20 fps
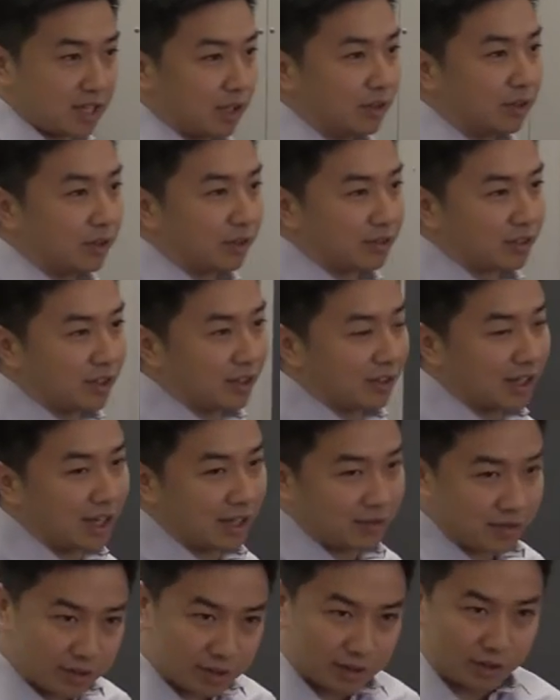deals in
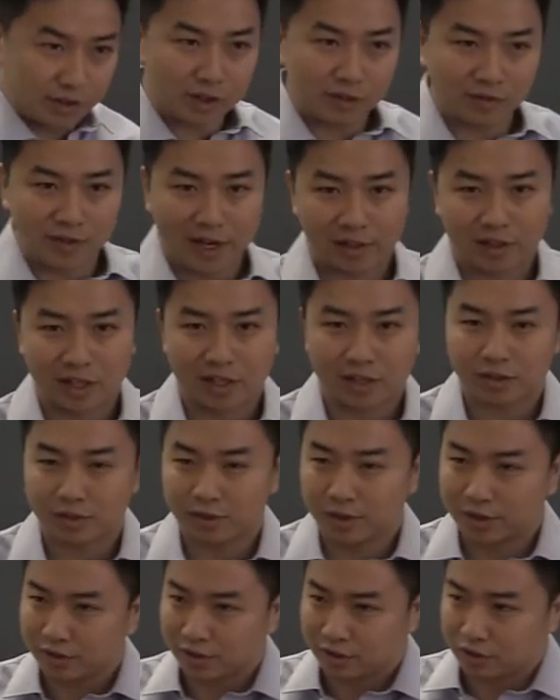kind of Silicon Valley
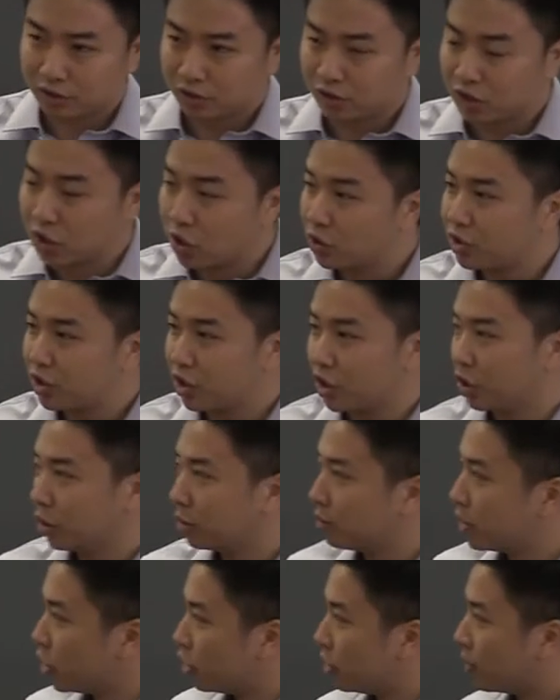history, such as
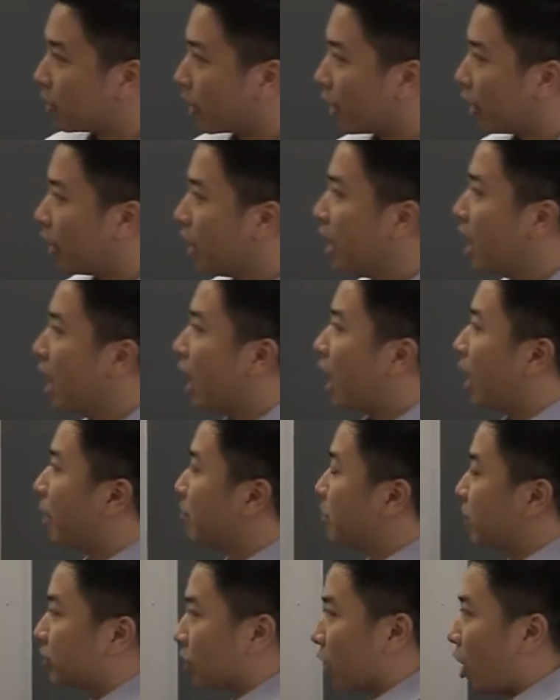YouTube, Uber.
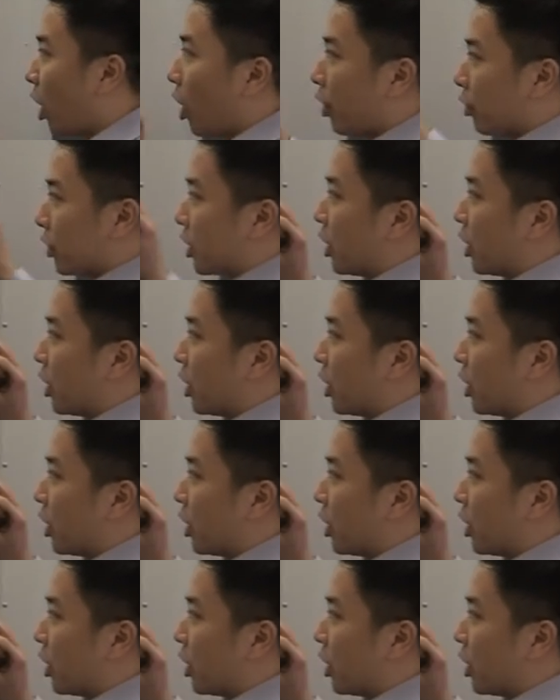Um, these are all